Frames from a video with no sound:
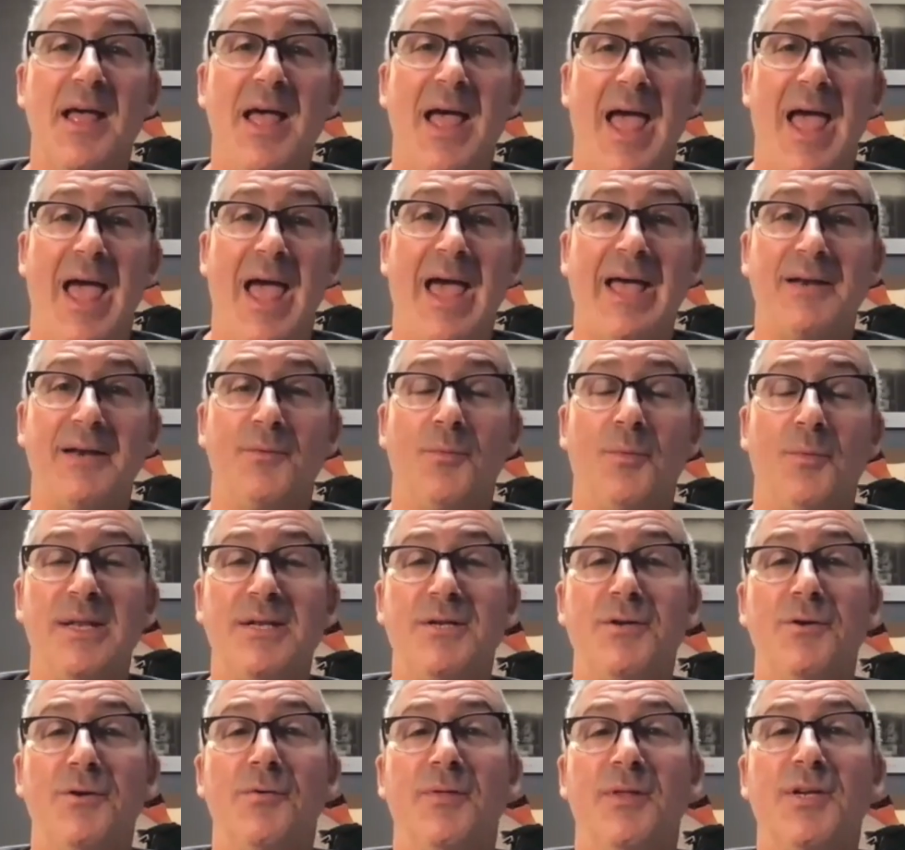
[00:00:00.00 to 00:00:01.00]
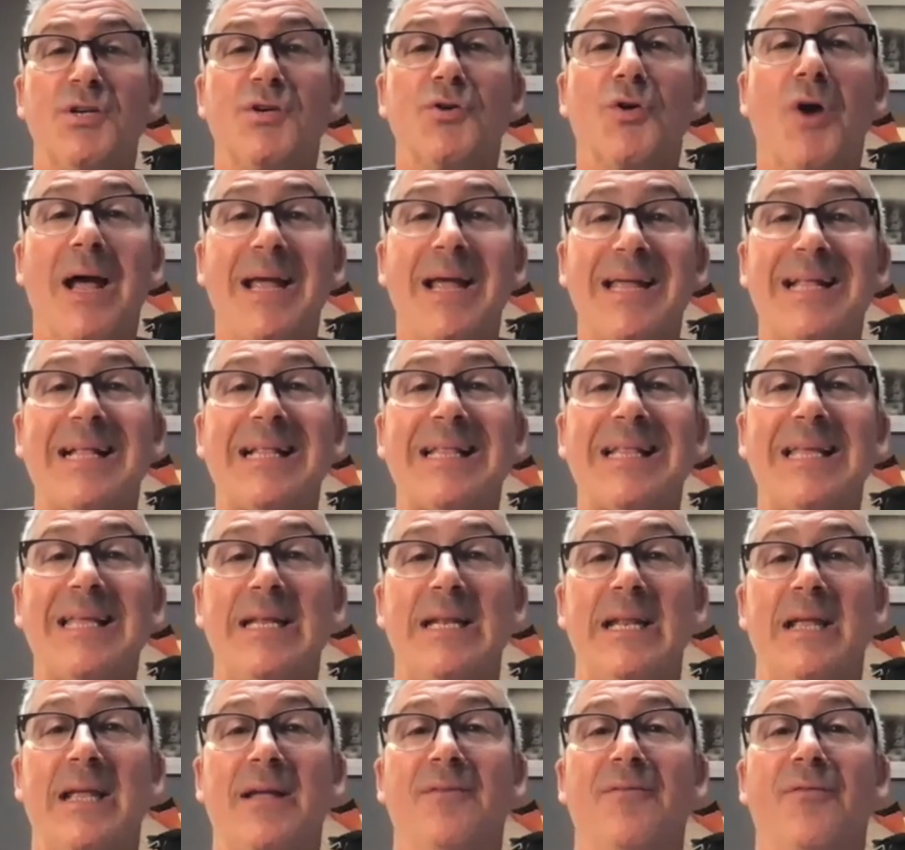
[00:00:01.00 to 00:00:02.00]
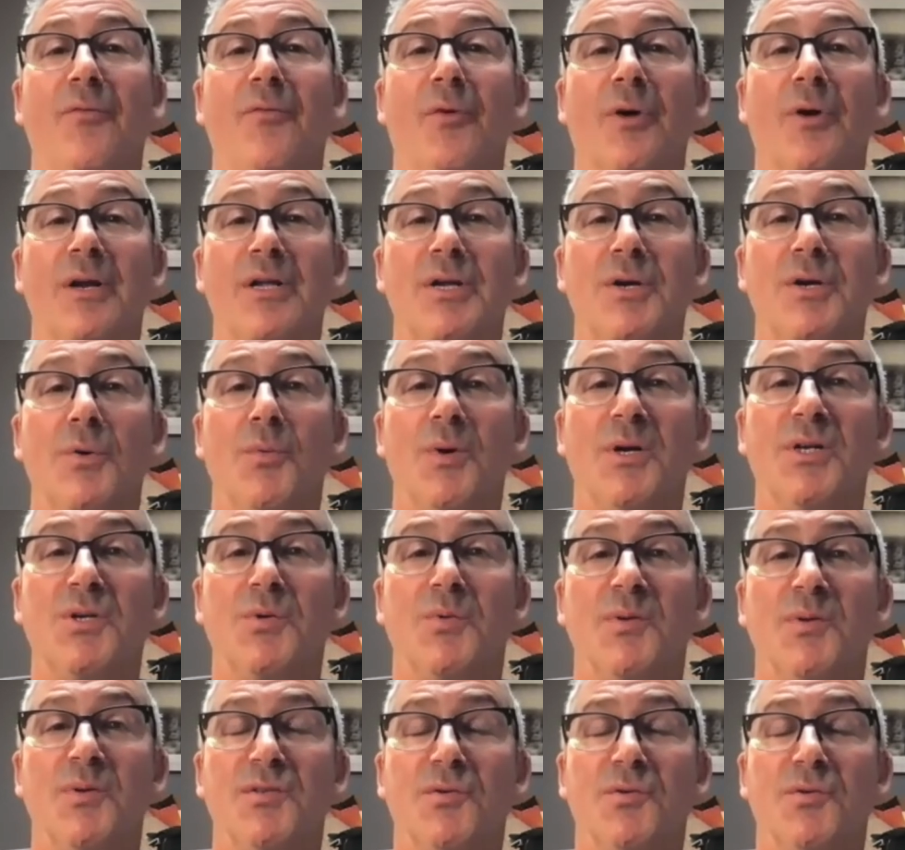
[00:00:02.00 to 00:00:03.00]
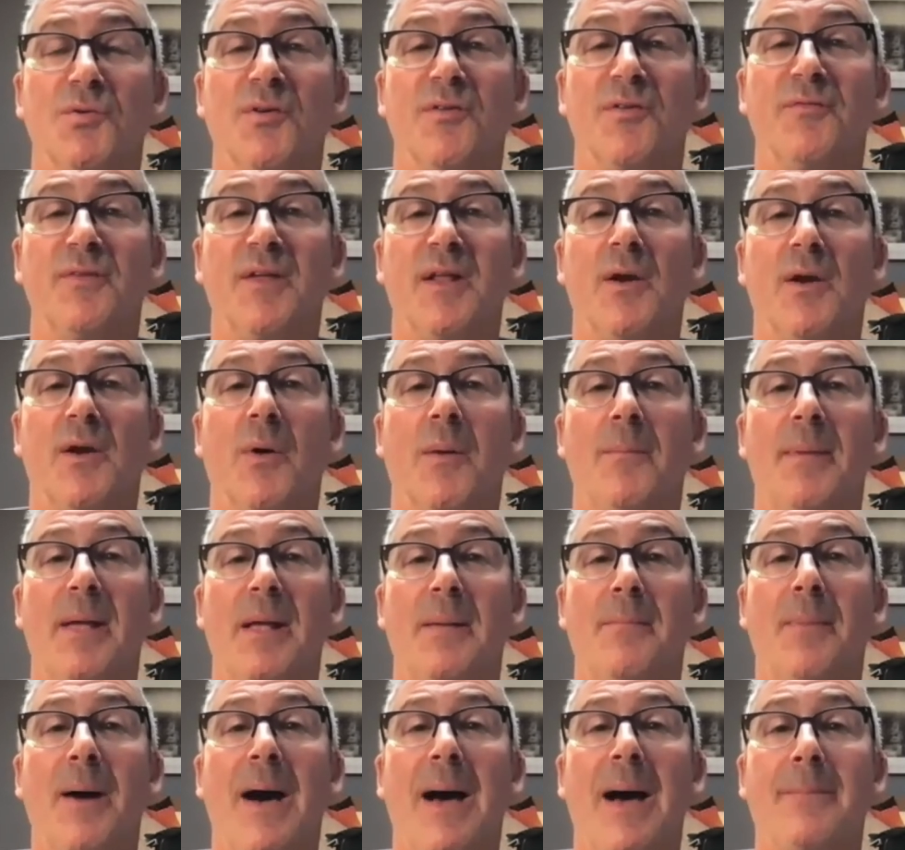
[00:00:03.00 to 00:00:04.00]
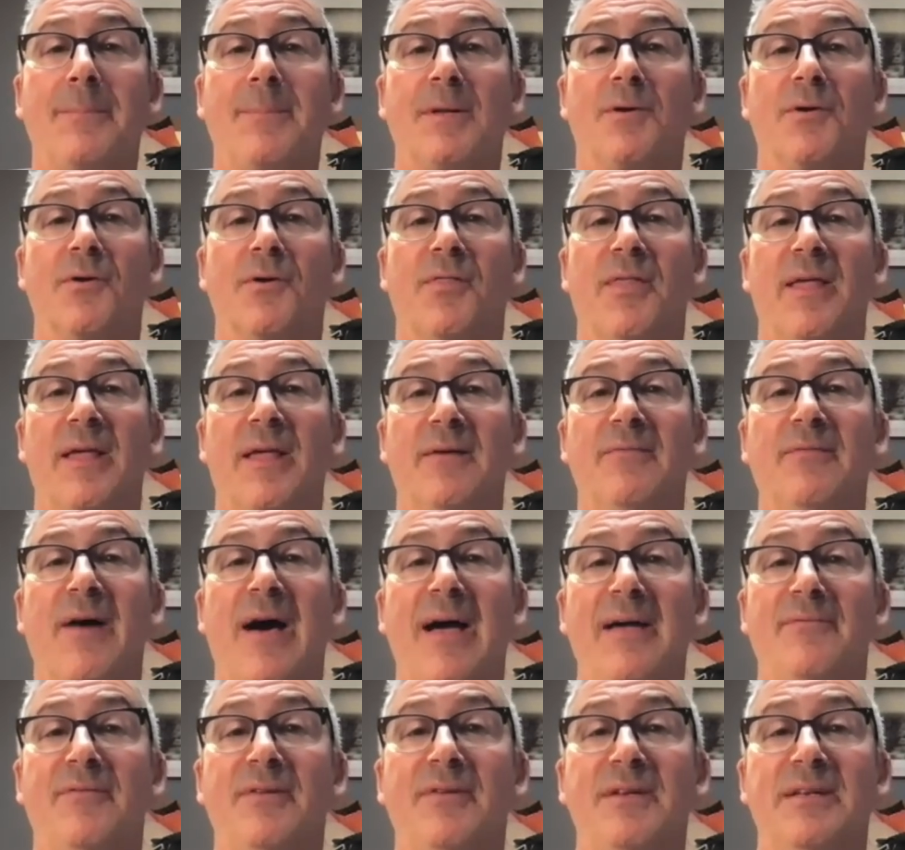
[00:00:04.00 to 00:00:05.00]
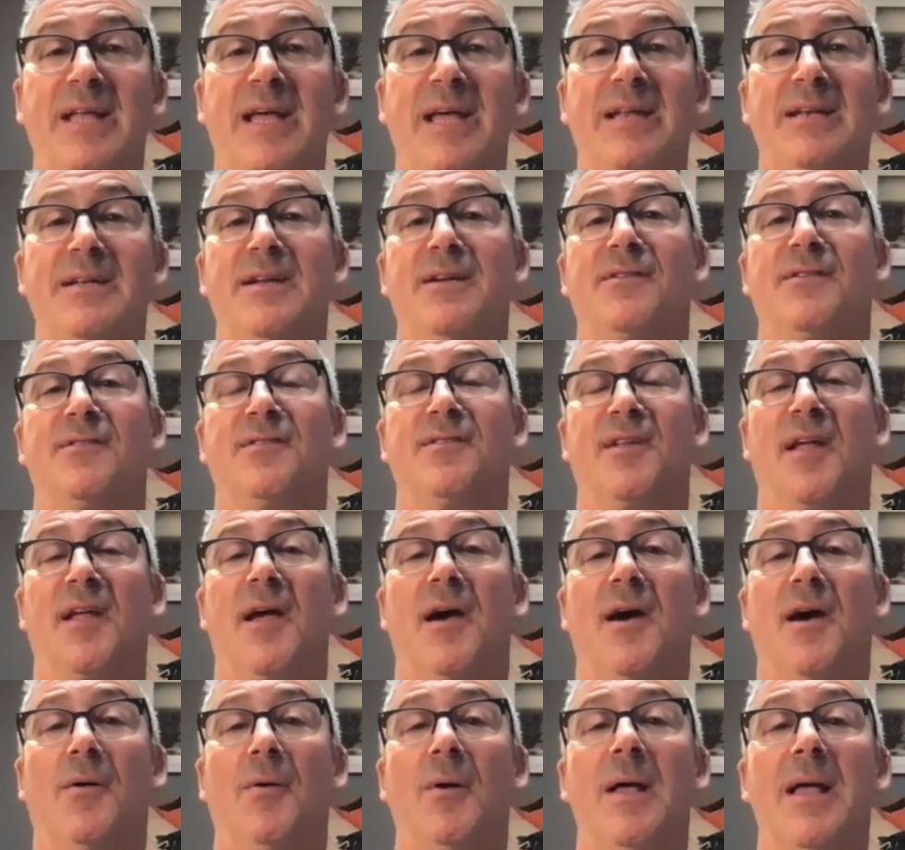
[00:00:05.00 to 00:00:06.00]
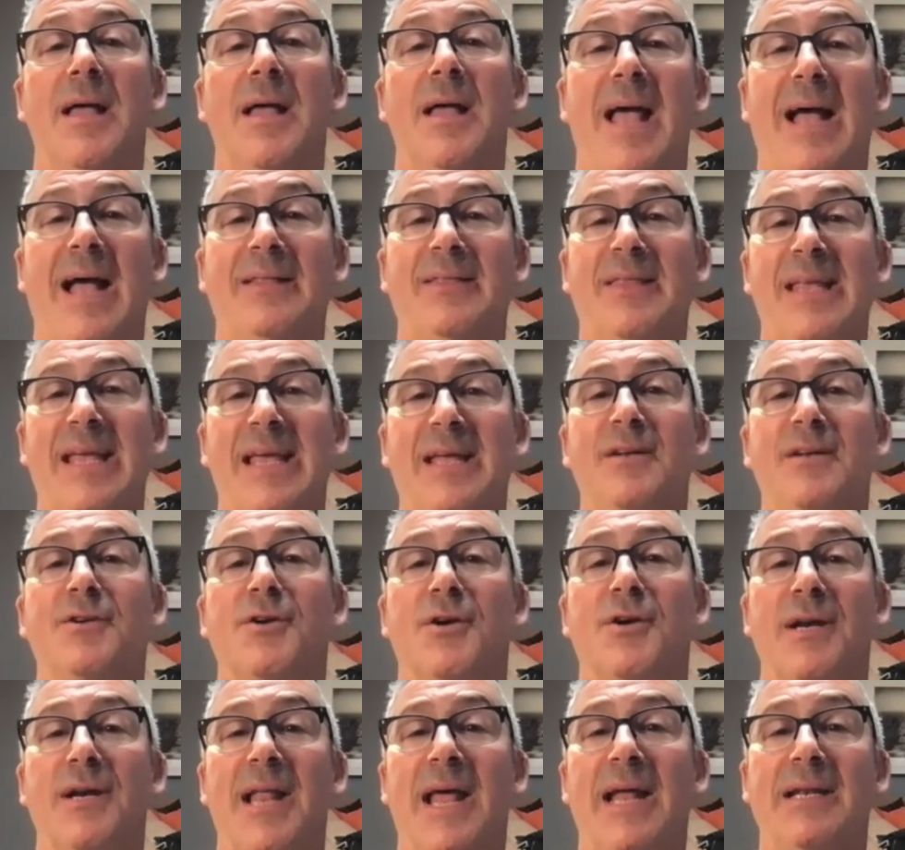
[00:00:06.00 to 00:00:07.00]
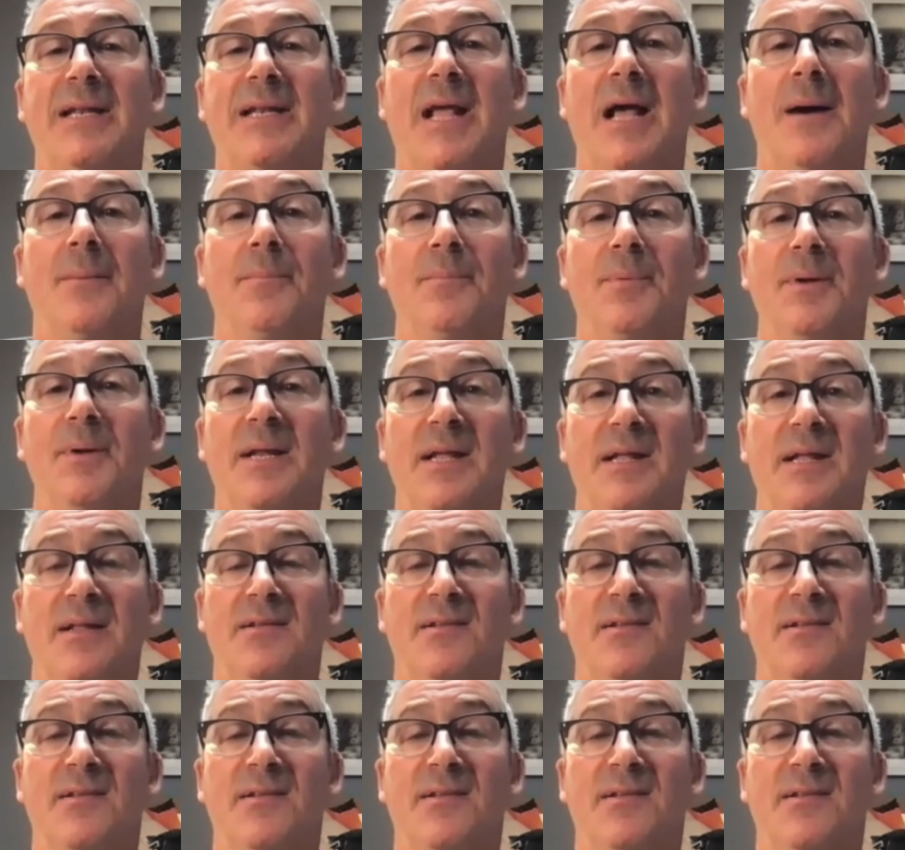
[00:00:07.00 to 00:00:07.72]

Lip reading: and we do the dry cleaning for you, which was sort of, a big popular thing 5 and 10 years ago at the internet companies.